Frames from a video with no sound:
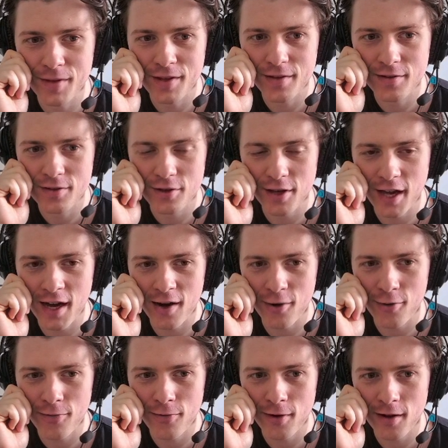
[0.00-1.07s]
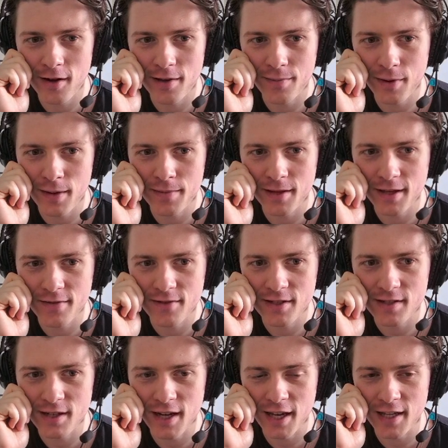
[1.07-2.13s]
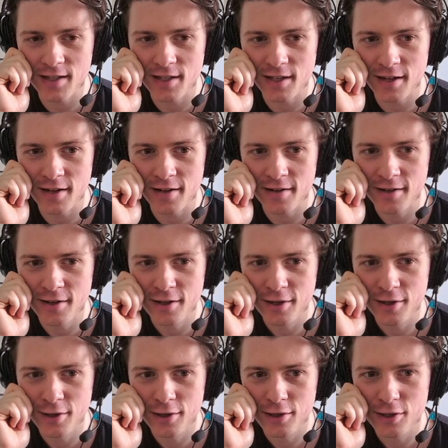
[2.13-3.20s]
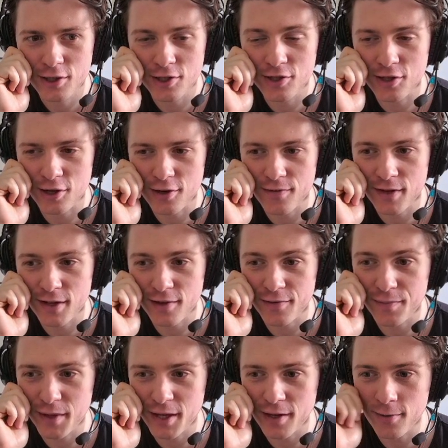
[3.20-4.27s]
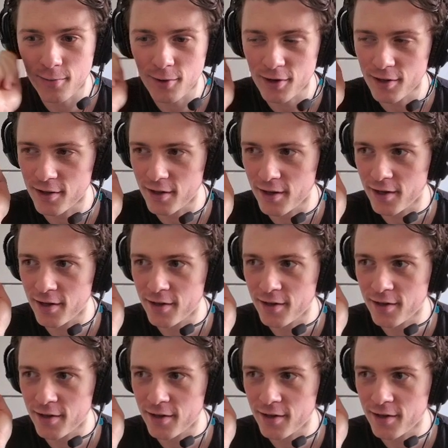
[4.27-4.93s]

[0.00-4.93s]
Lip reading: so yeah, overall, I'd probably give this an A tier, deserving of being one of the